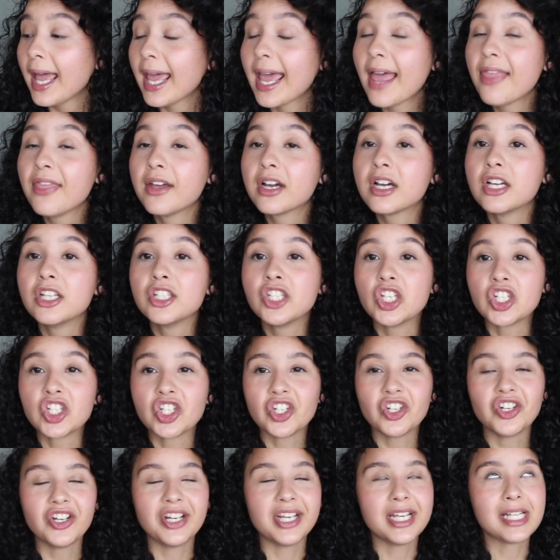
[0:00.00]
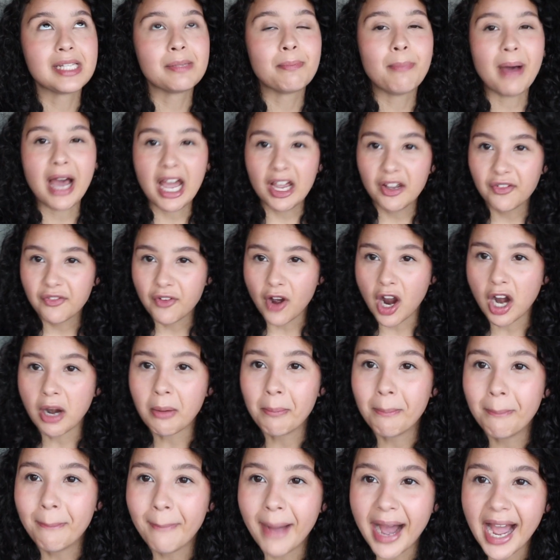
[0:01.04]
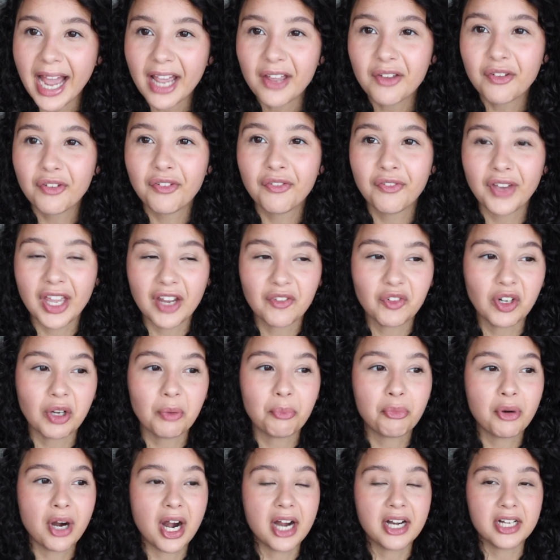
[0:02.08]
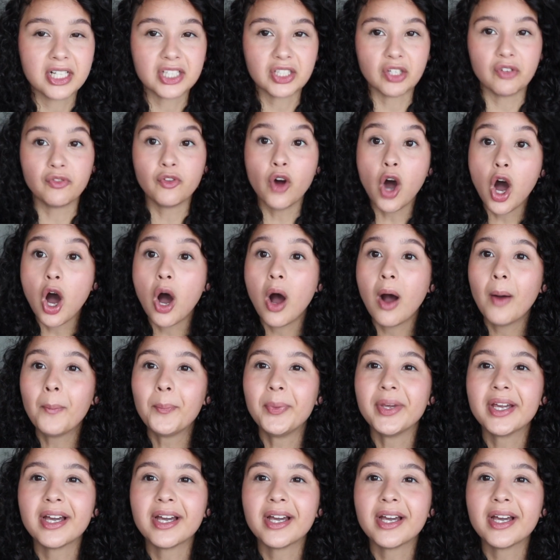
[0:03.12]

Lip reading: And the conditioner is by far my favorite product of all,